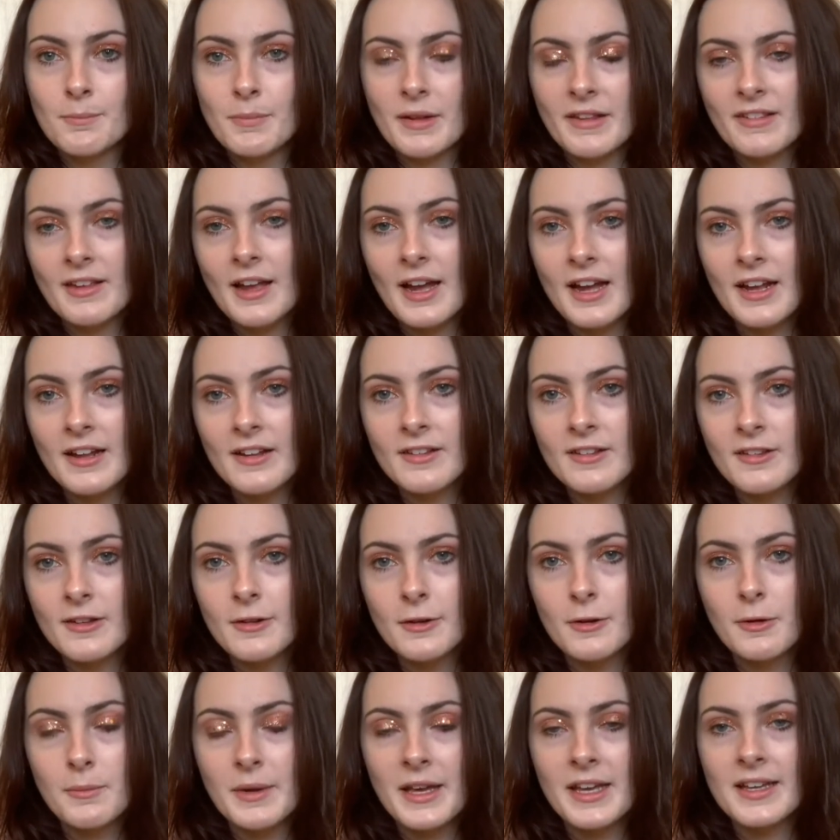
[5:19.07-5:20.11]
besides,
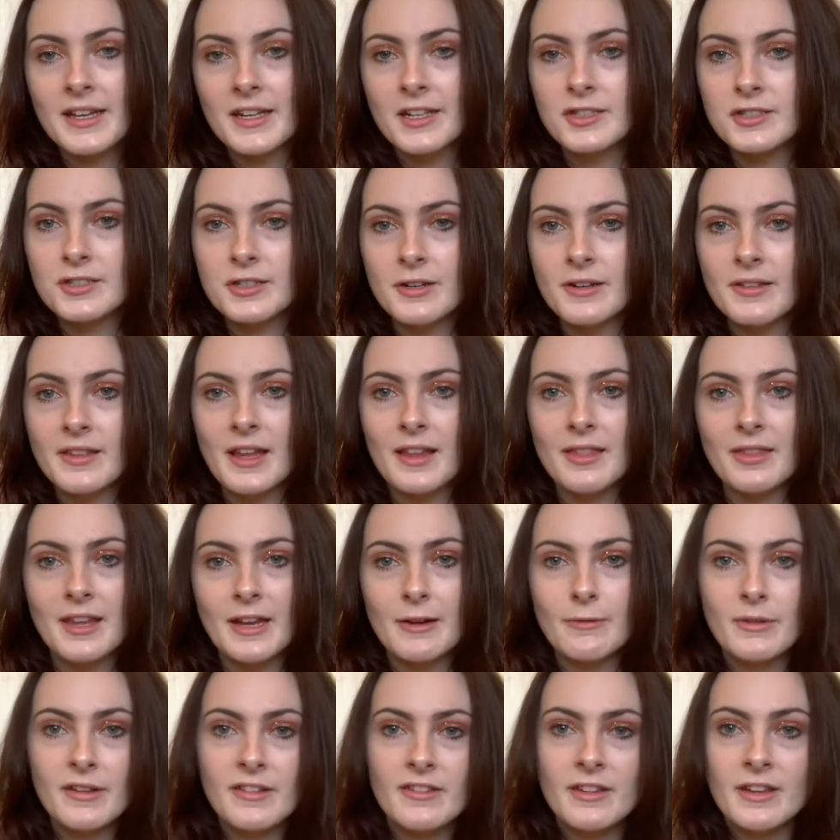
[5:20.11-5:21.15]
making sure that they
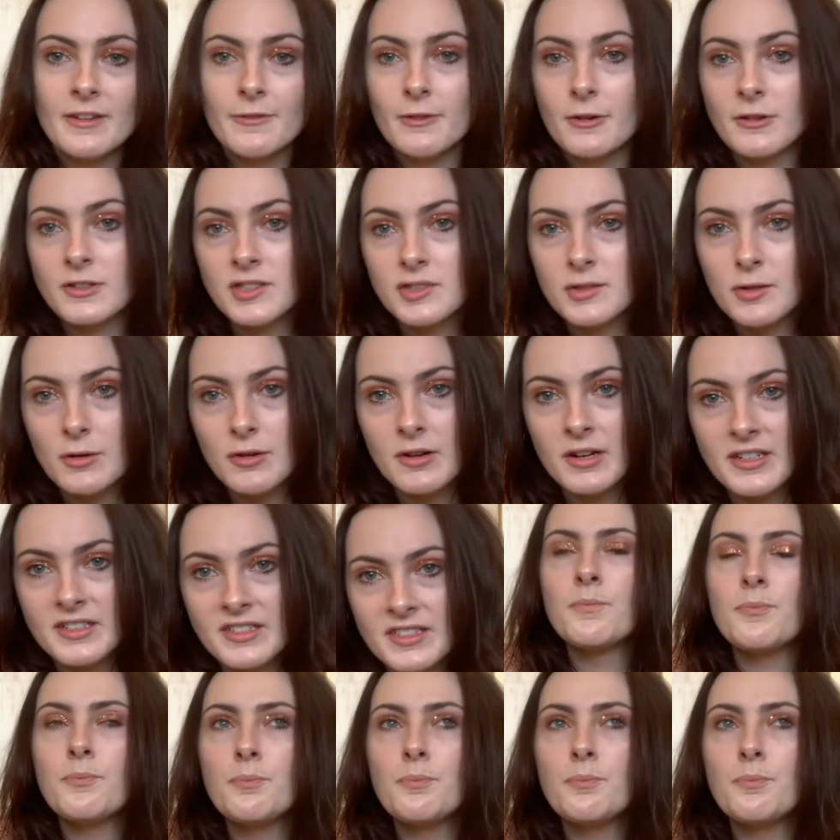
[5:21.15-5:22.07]
receive your scores.